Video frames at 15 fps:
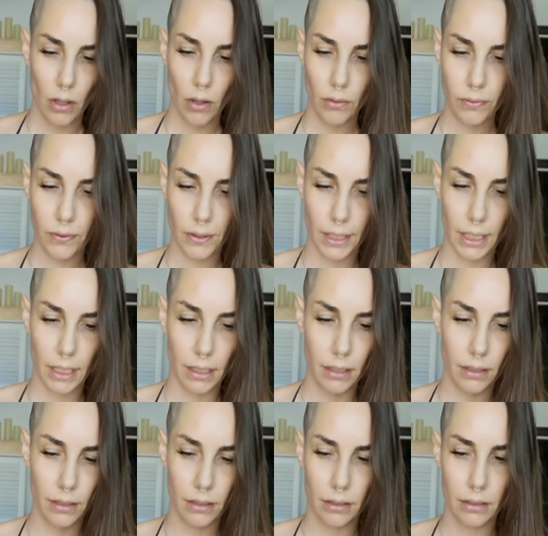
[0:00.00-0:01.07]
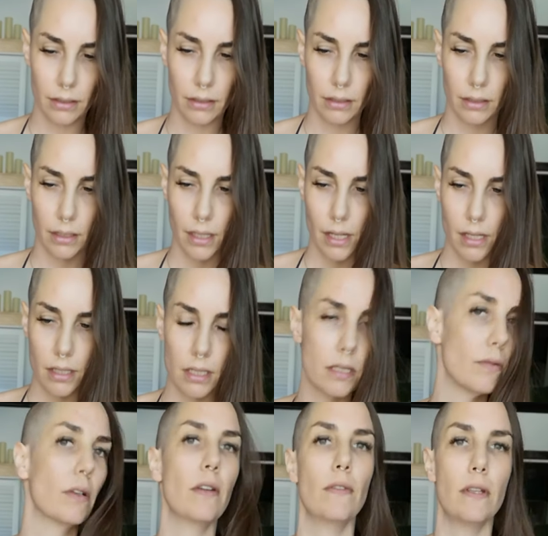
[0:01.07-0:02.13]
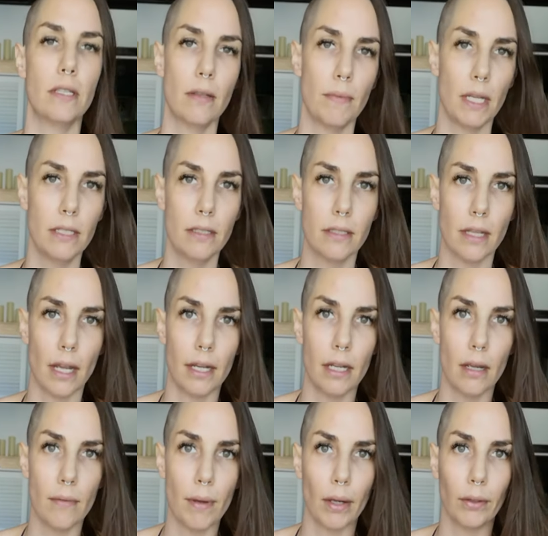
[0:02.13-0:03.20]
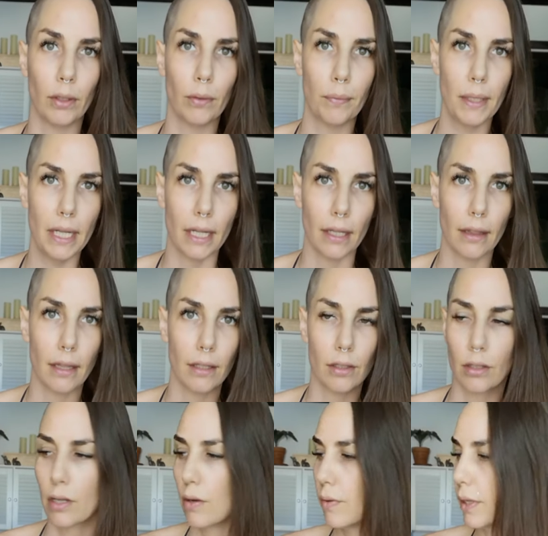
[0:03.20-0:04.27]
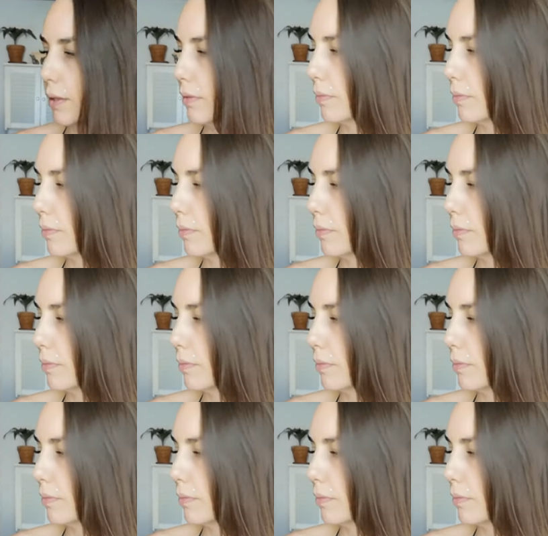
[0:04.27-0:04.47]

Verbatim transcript: hopefully this will give you some insight about your week that you're going